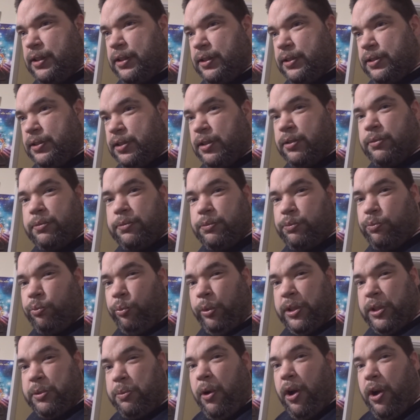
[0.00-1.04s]
So
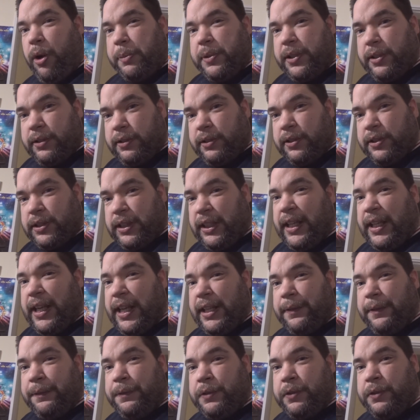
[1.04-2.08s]
we swapped, because he
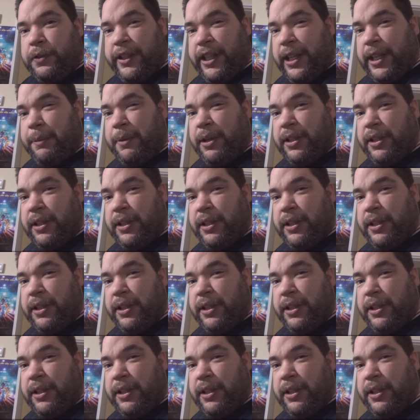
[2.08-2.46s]
had a 4 GB